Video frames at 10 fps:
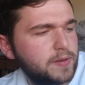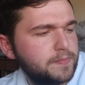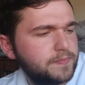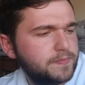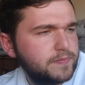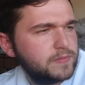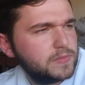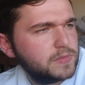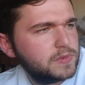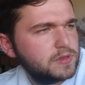um,
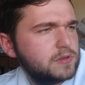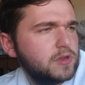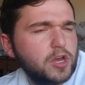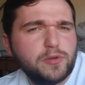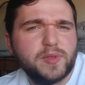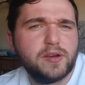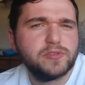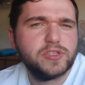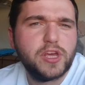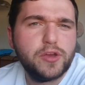I hope that
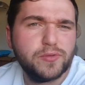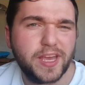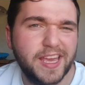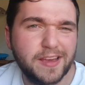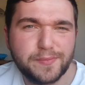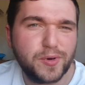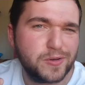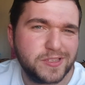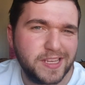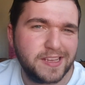was an okay
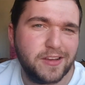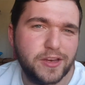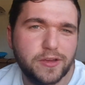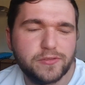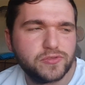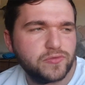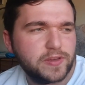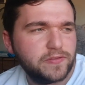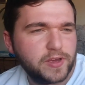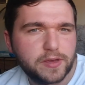unboxing I know it was
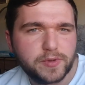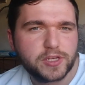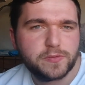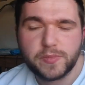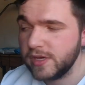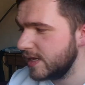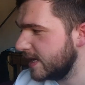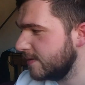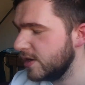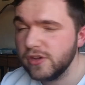refurbished but
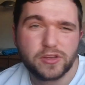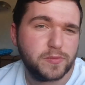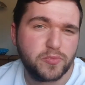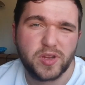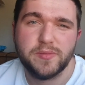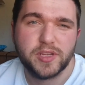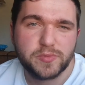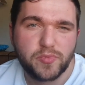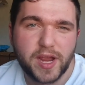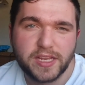it looked pretty
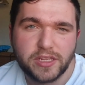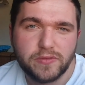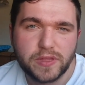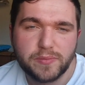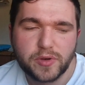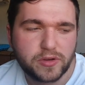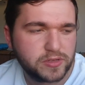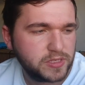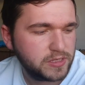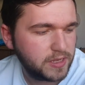much brand new in the
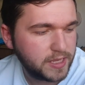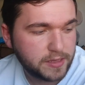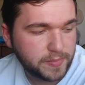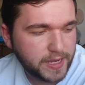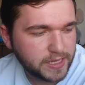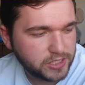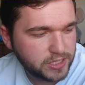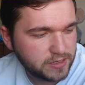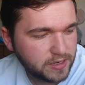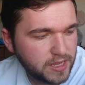box and the
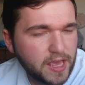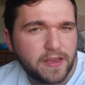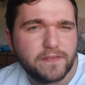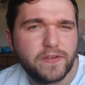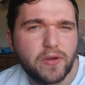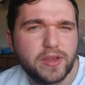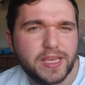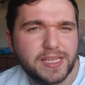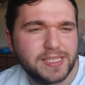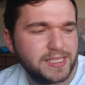packaging very
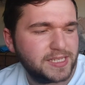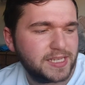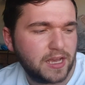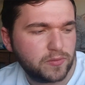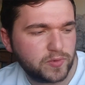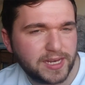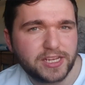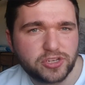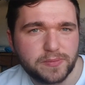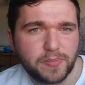easy to set up we
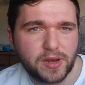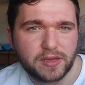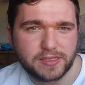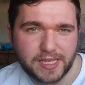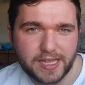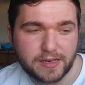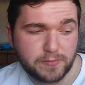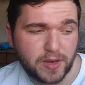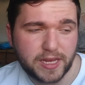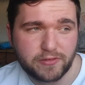literally plugged it in
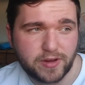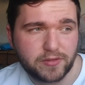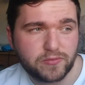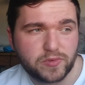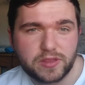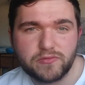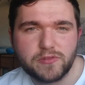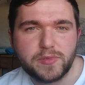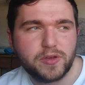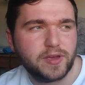played around with the
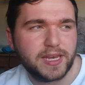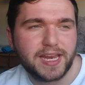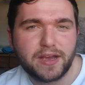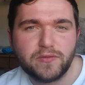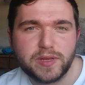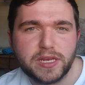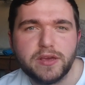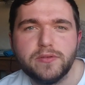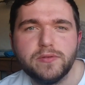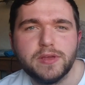remote and now we
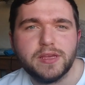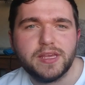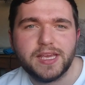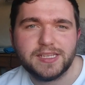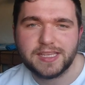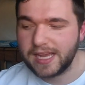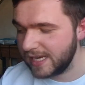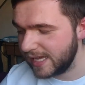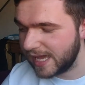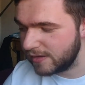know
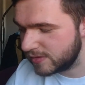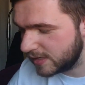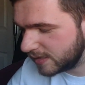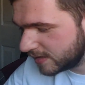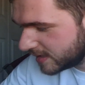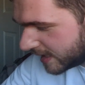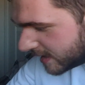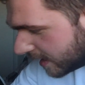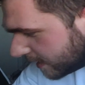exactly how to set it